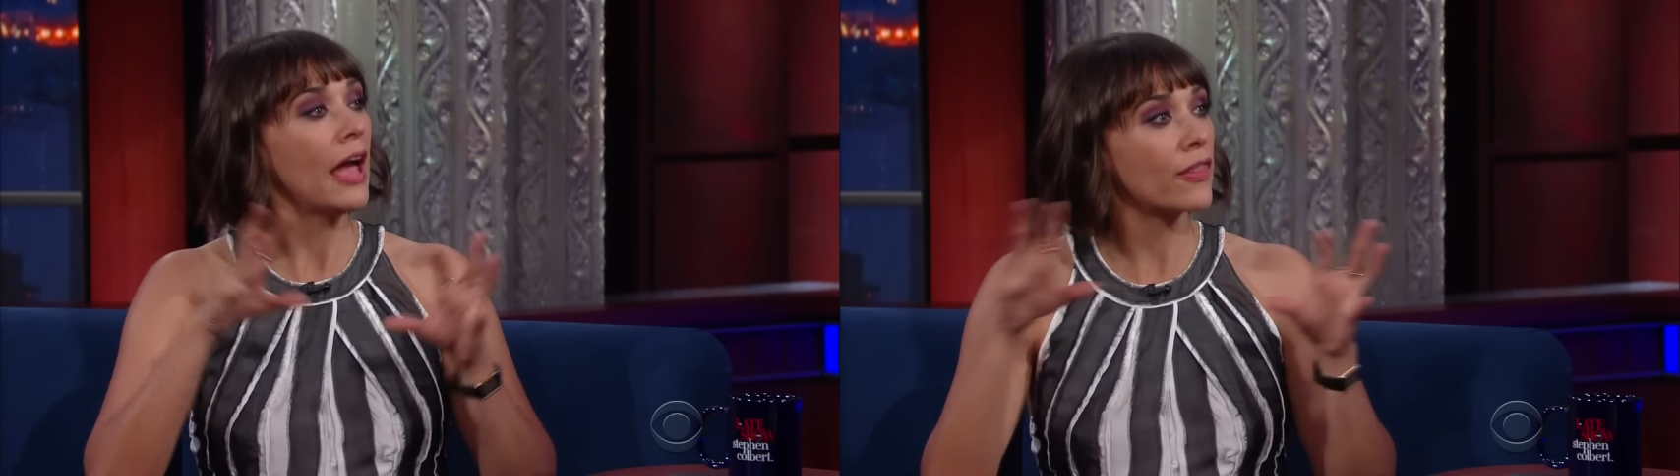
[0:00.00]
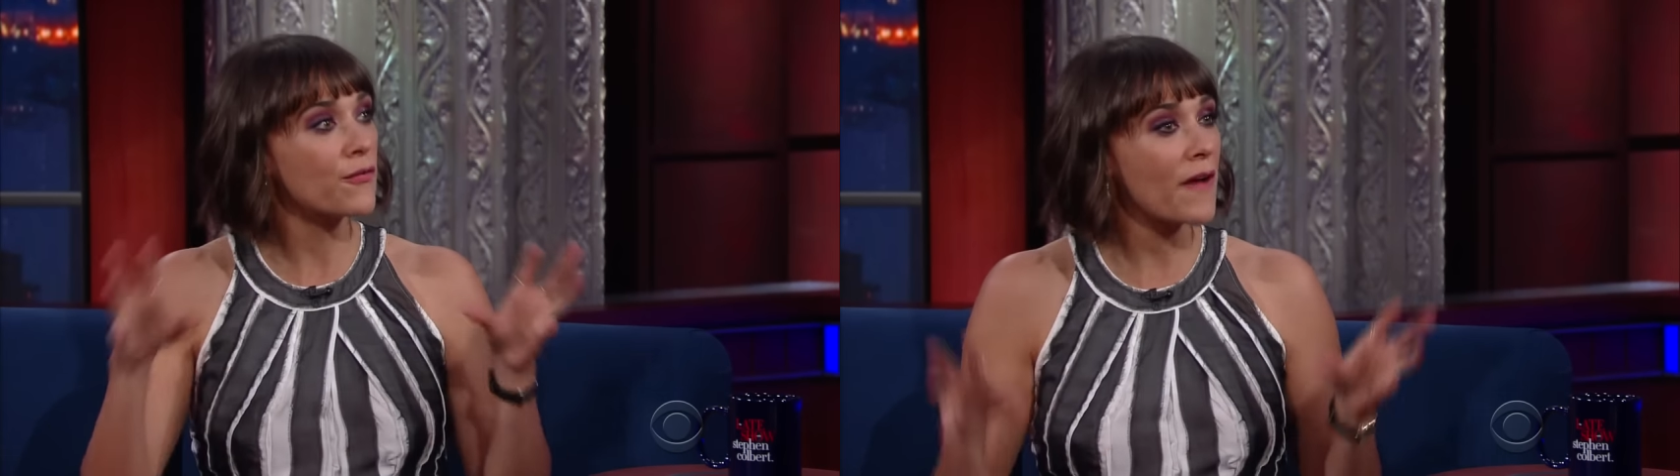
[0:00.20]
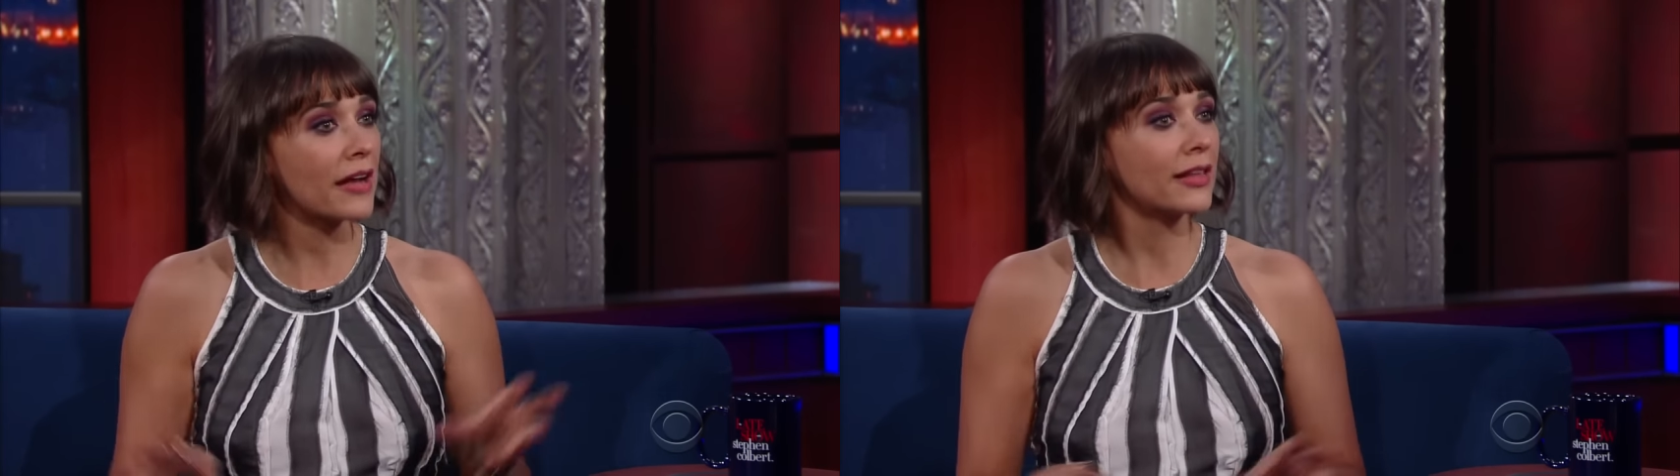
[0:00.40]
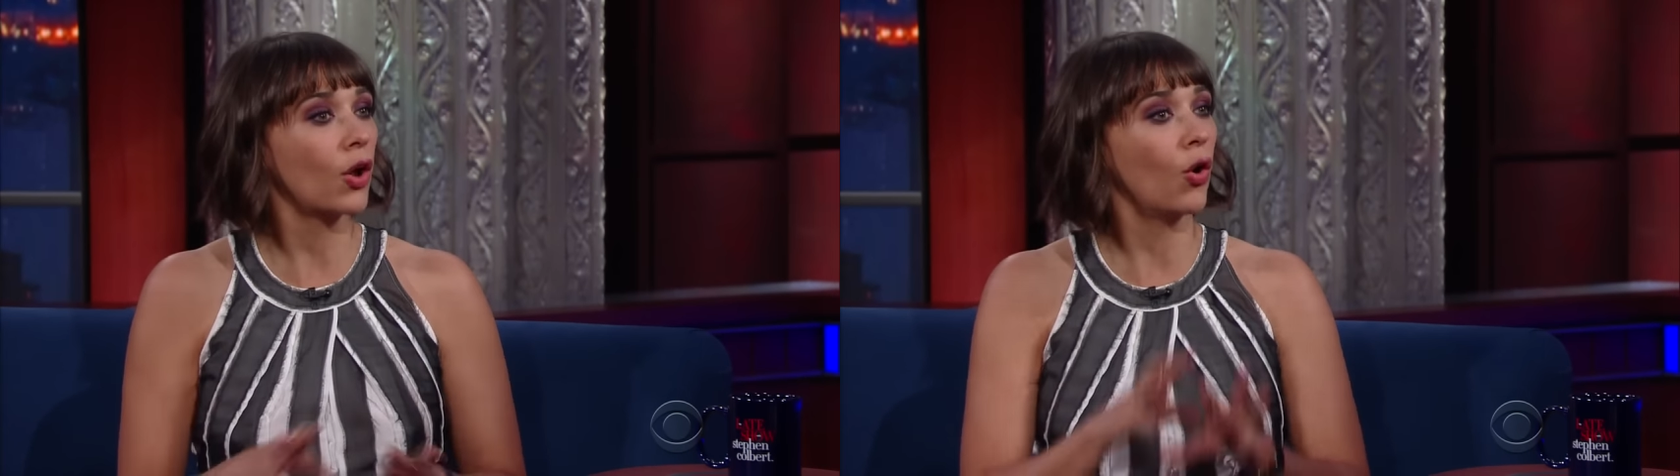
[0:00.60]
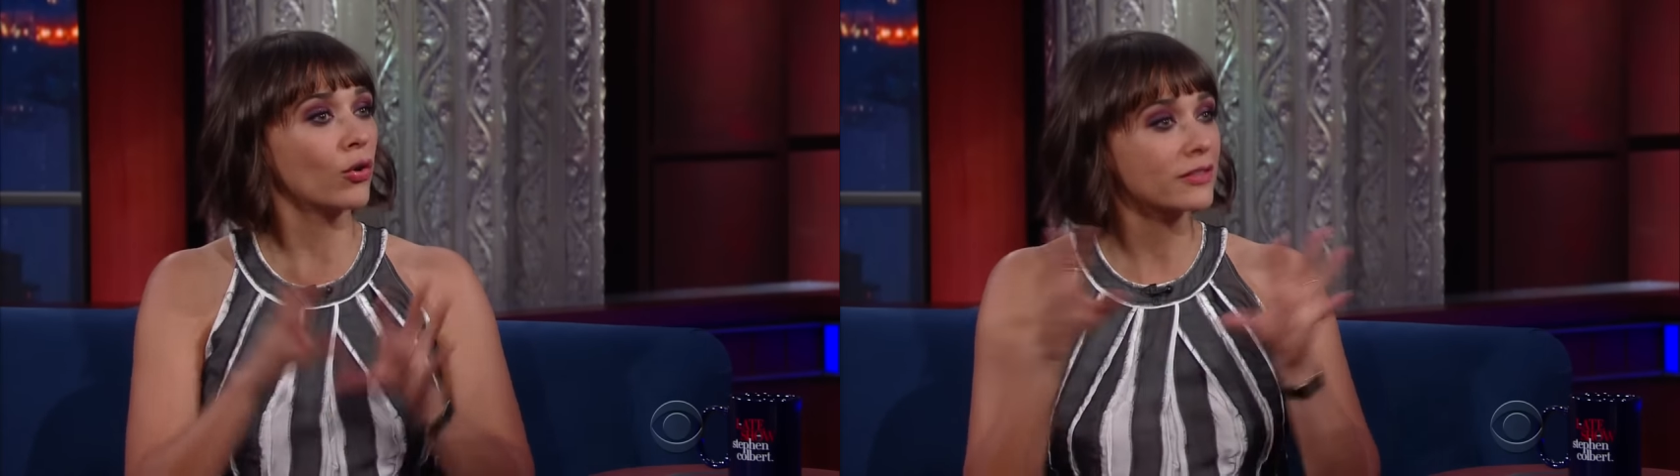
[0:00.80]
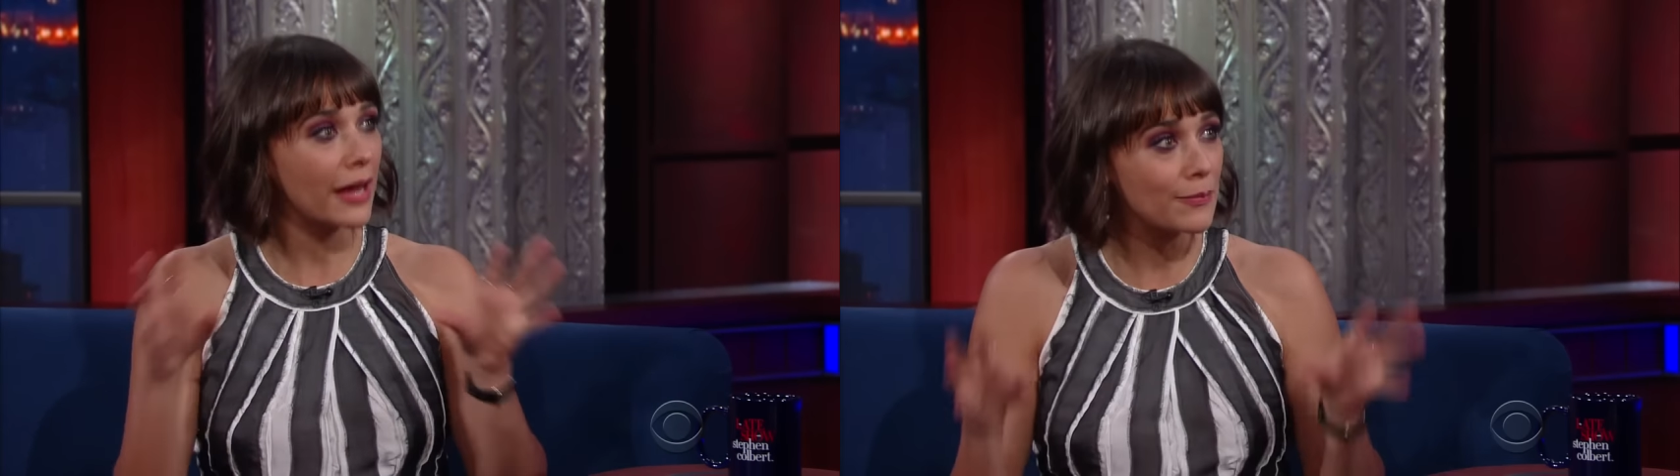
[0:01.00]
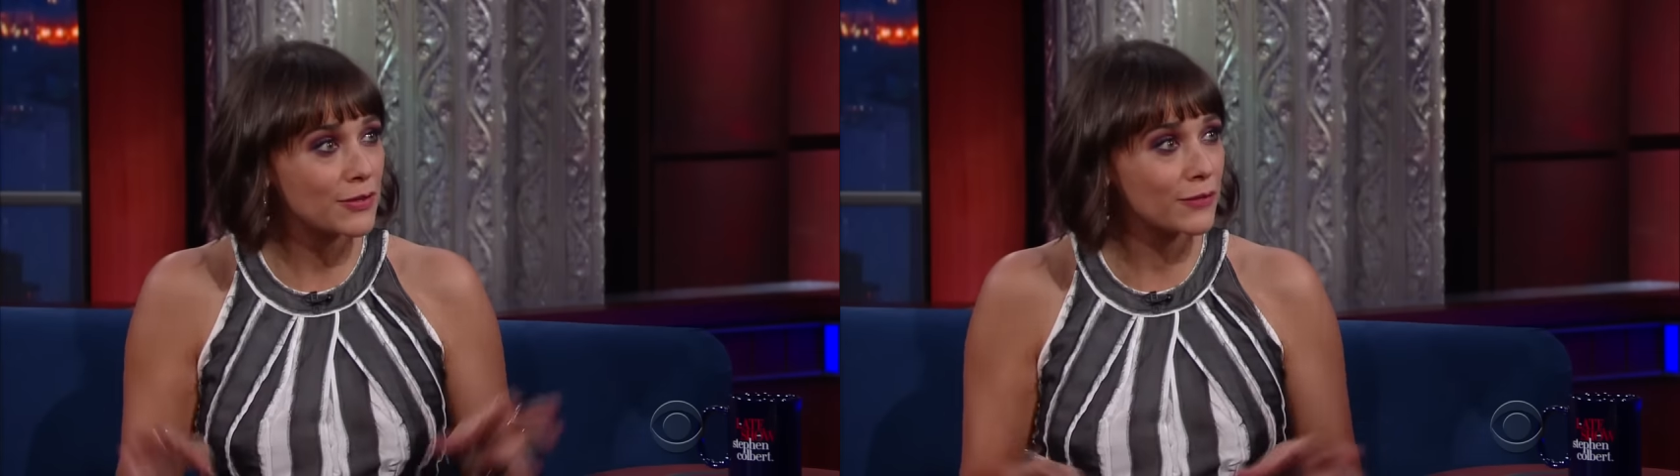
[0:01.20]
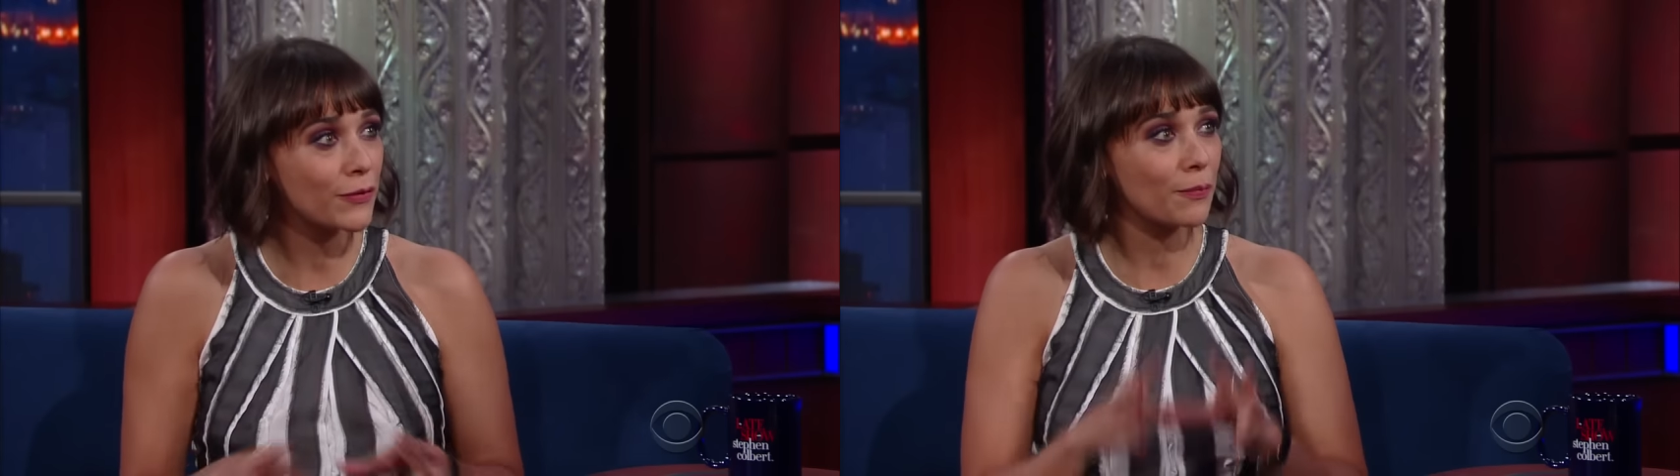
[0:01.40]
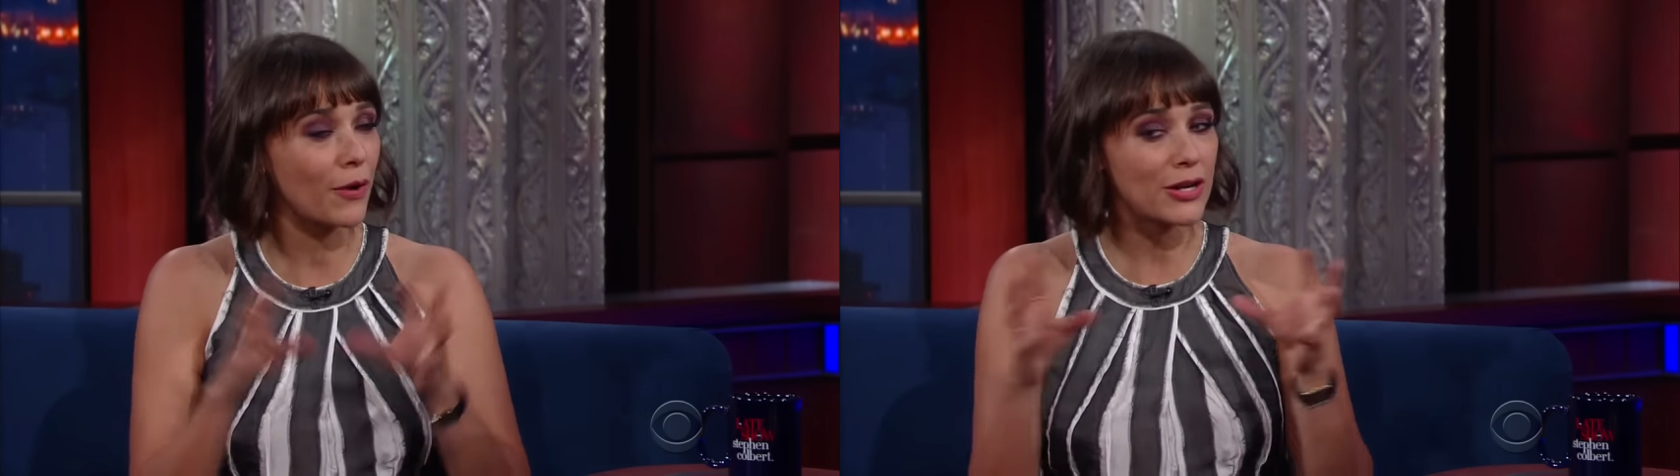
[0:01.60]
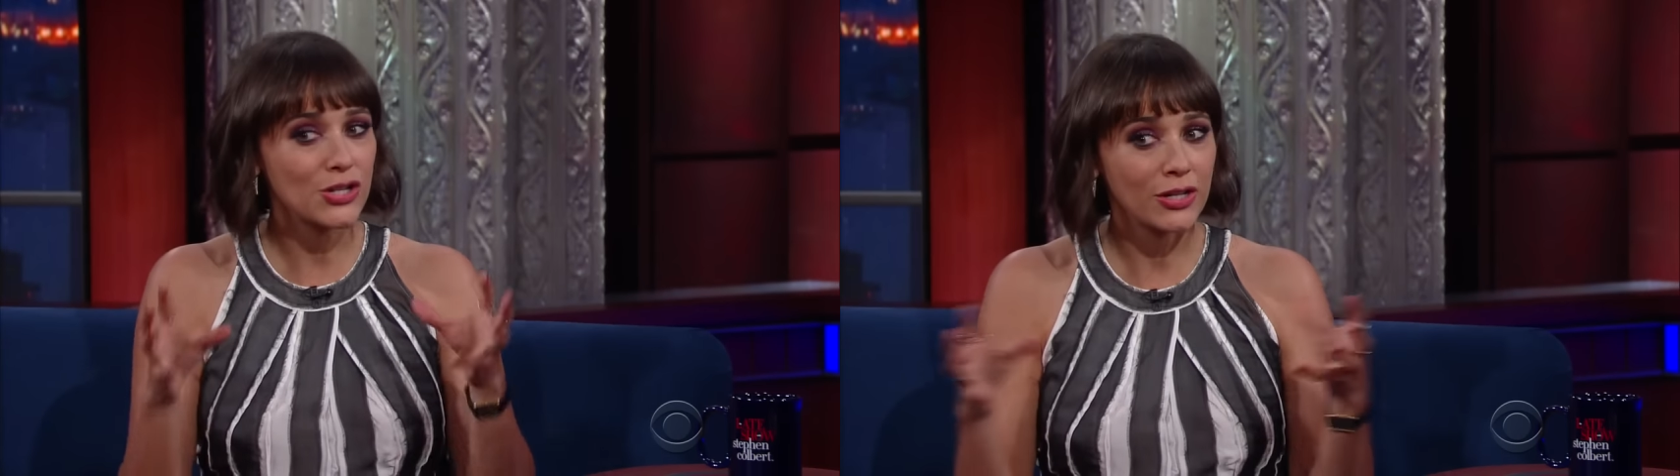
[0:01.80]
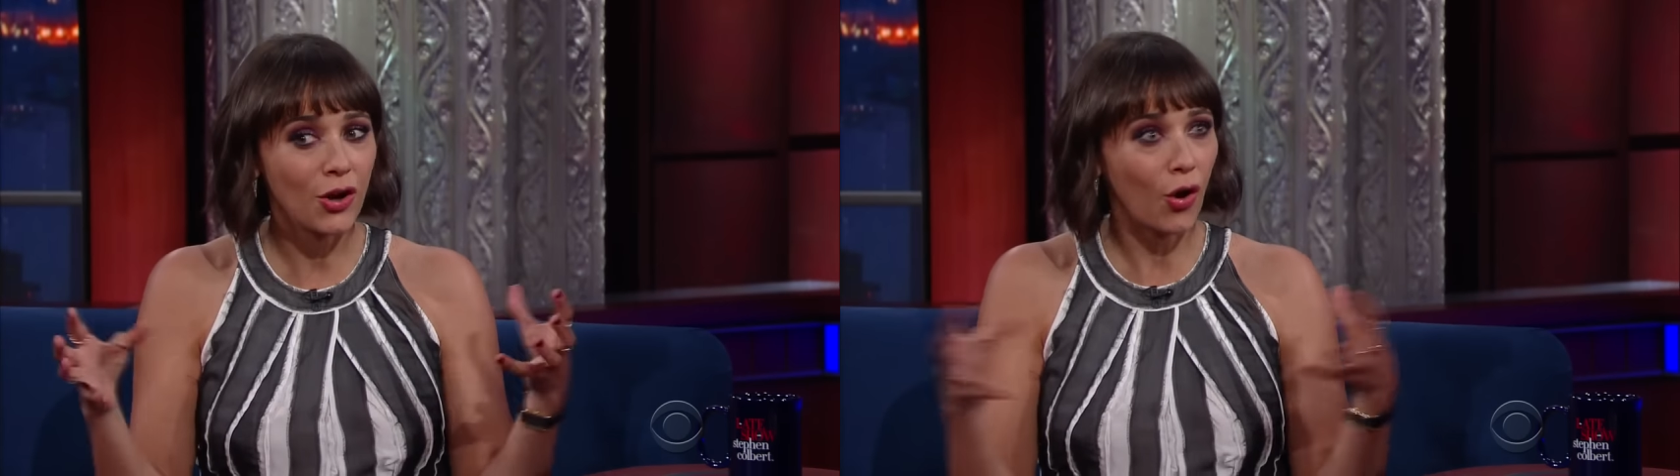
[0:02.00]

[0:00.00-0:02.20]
and the fact that all types of oppression mm -hmm.